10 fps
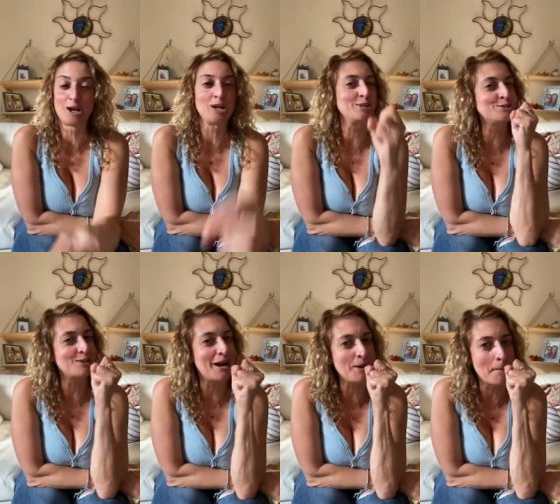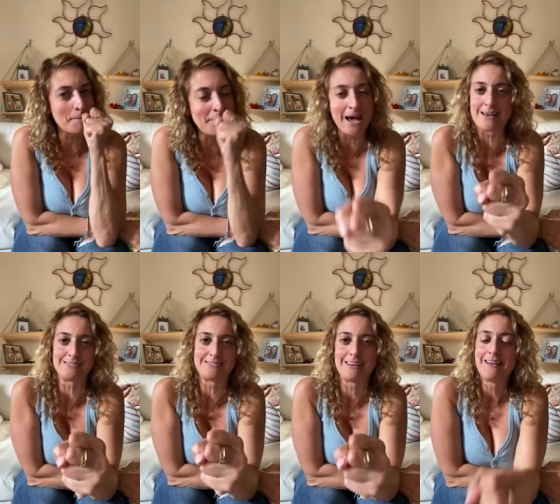You're gonna try your
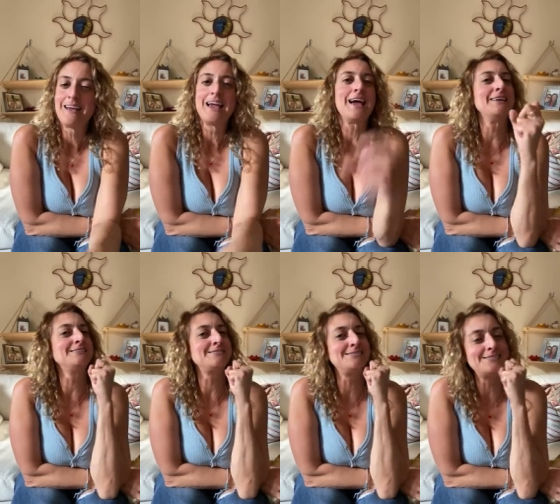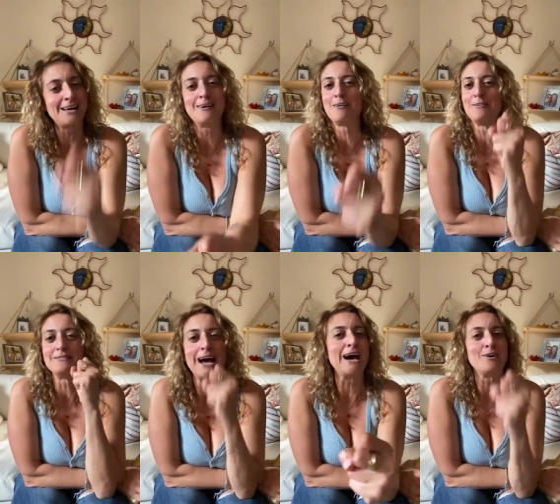best, and it's
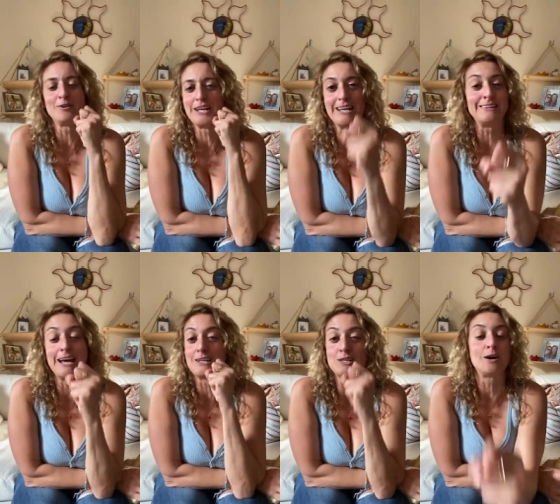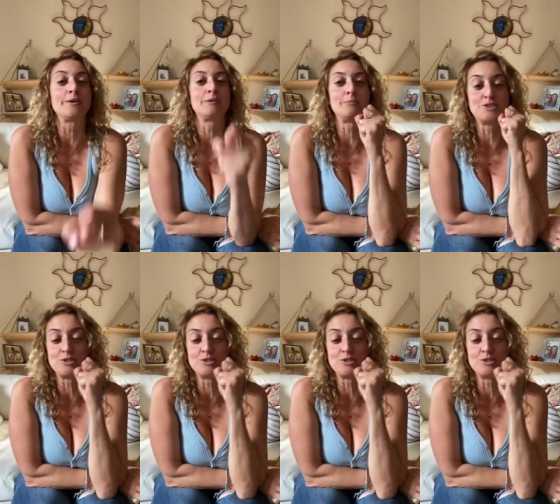still not gonna hit that target.